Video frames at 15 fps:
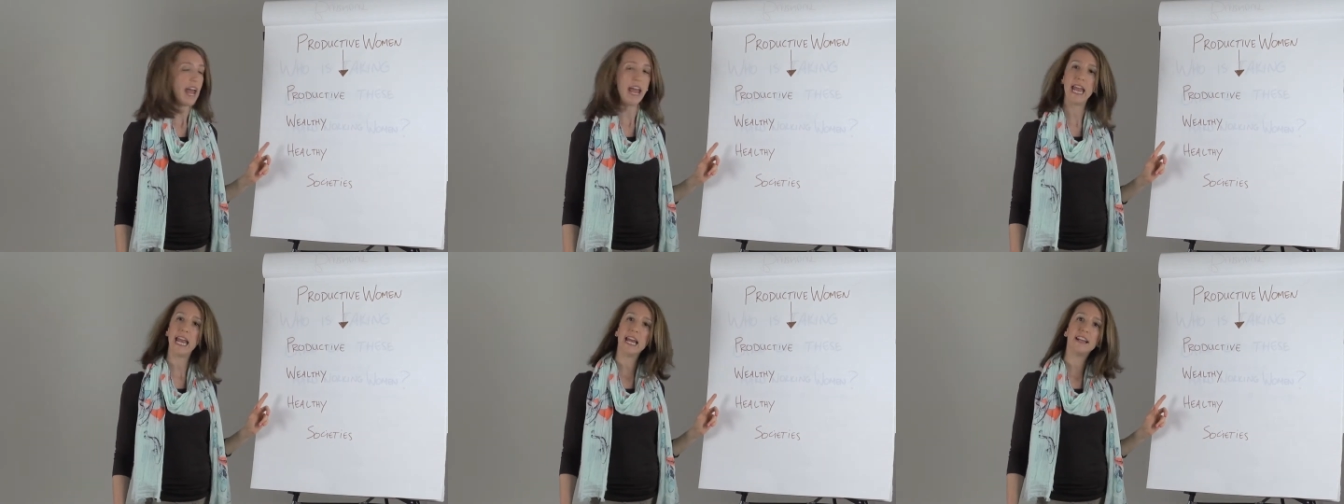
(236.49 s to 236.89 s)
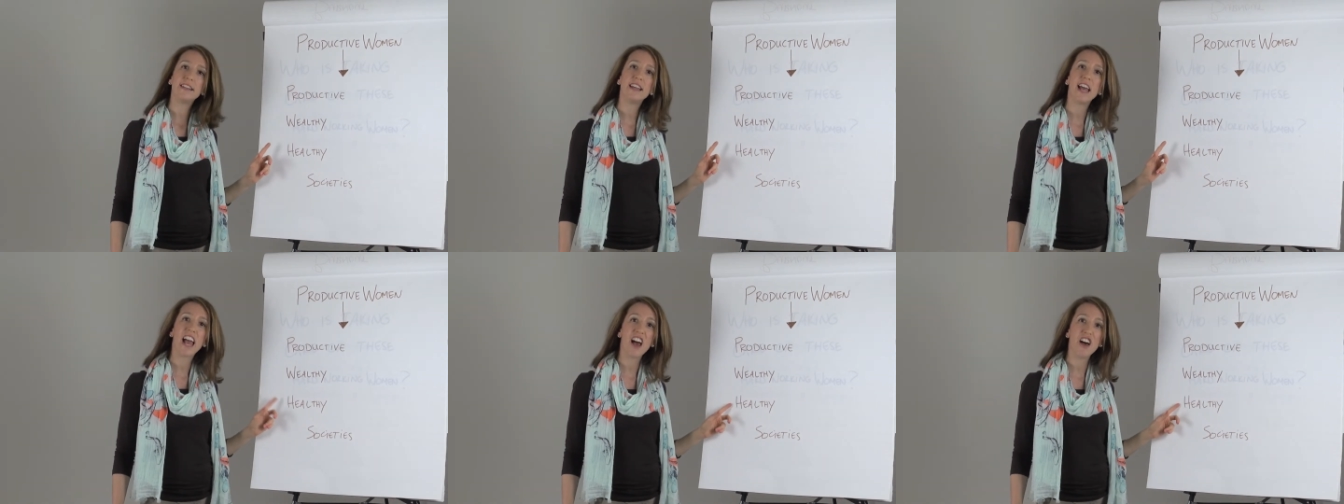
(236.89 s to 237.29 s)

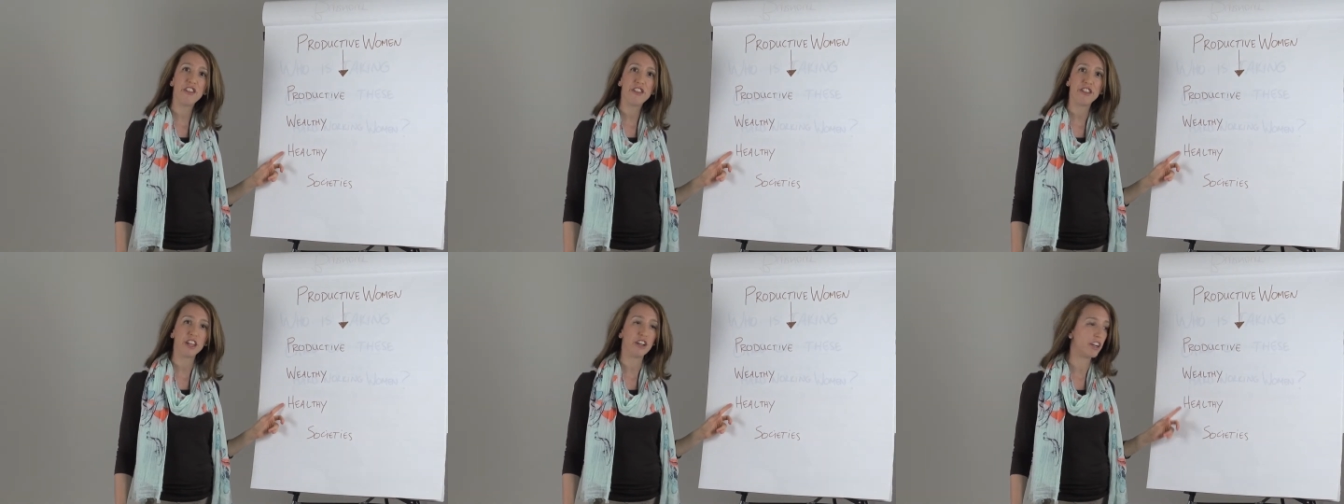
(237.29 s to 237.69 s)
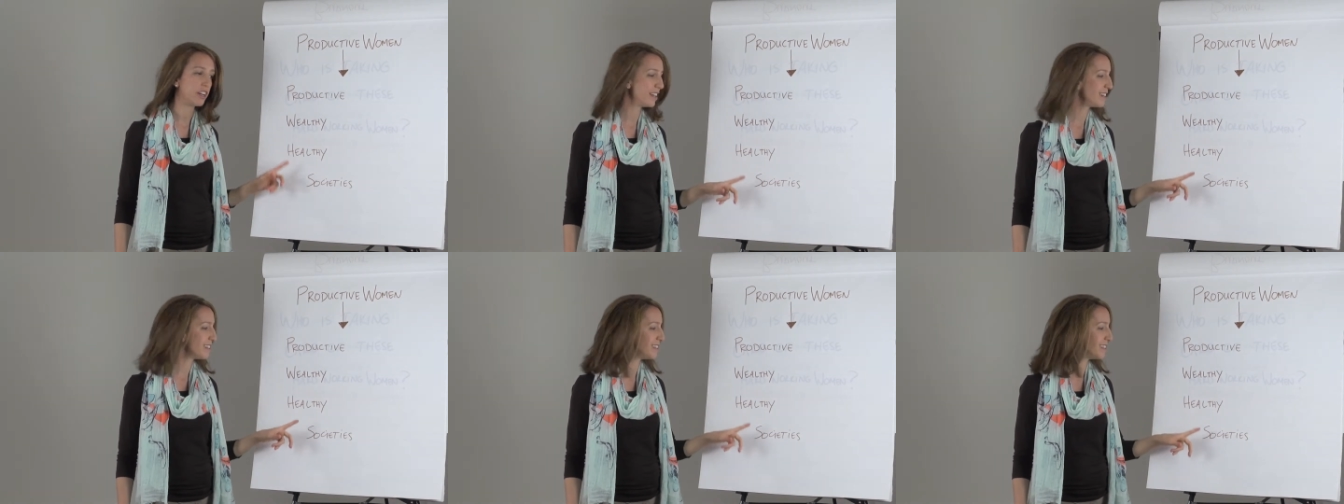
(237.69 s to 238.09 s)
and
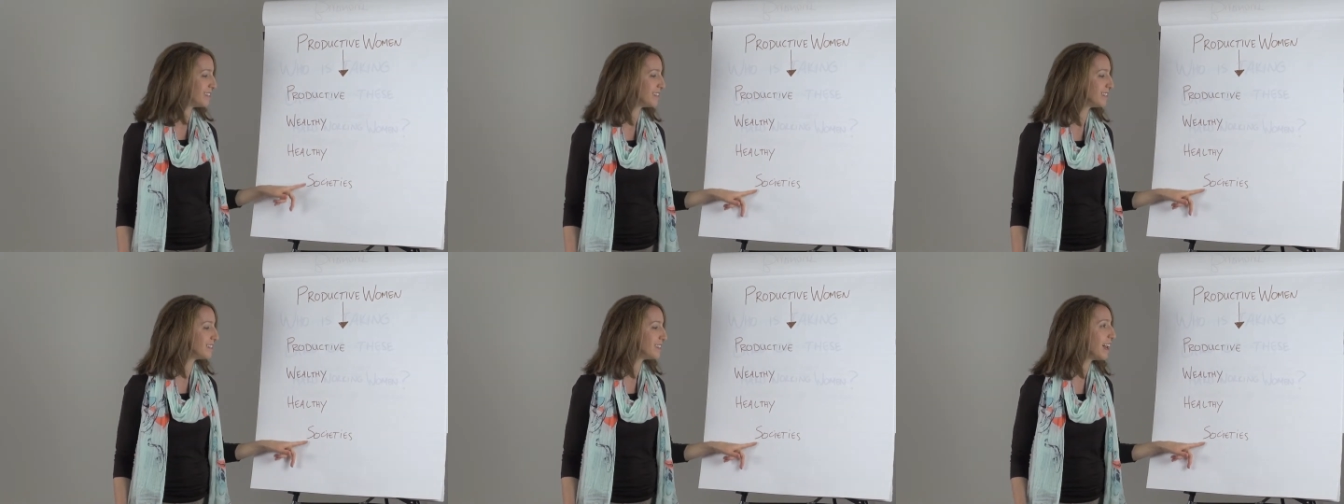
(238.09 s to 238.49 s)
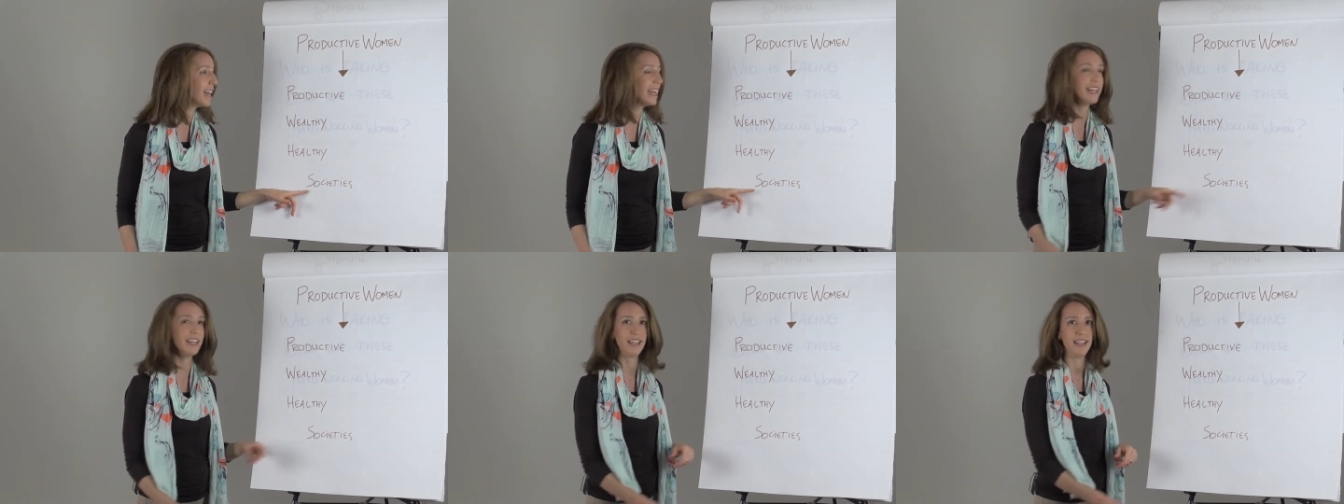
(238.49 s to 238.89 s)
healthier
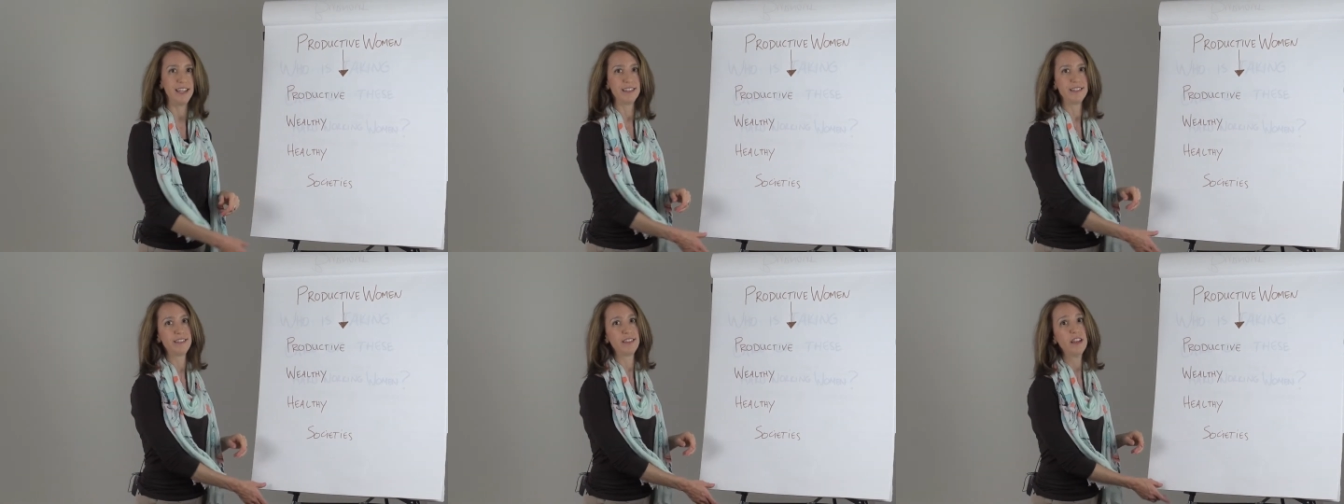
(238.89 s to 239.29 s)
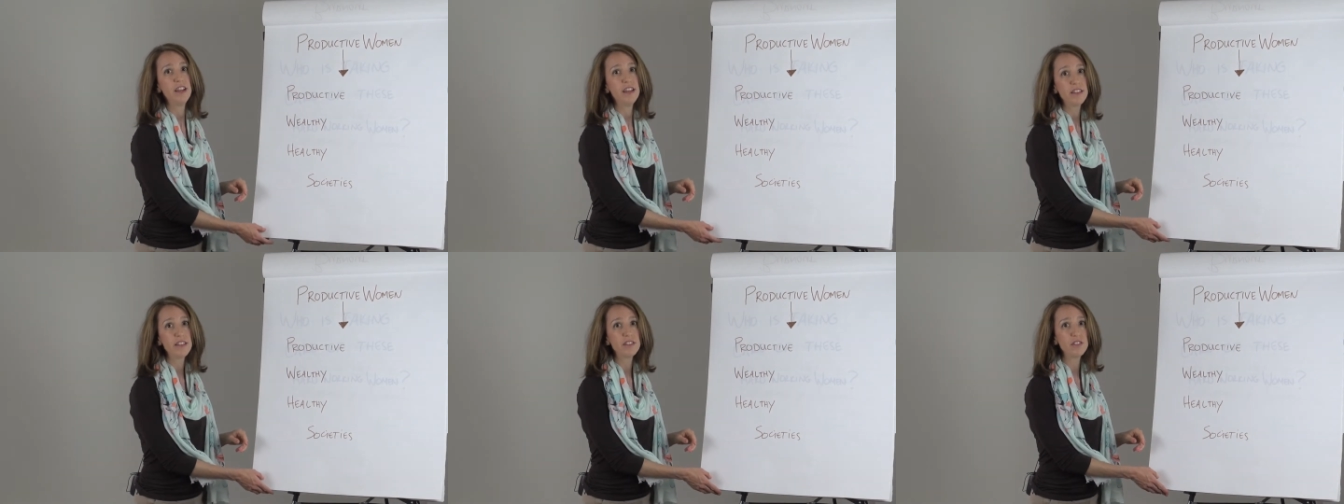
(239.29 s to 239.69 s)
societies.
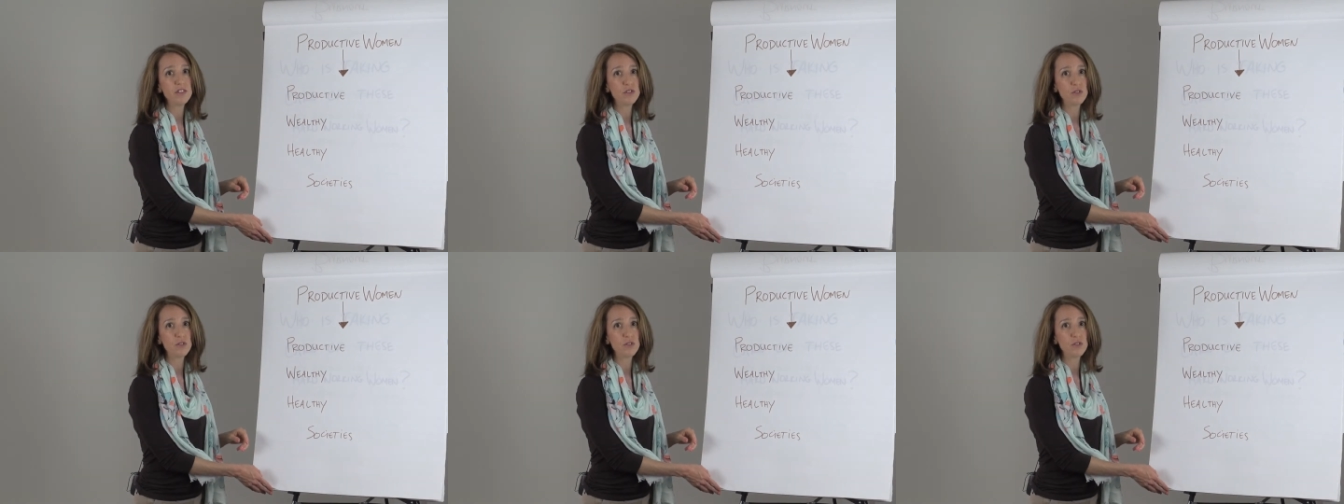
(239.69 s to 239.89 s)
This is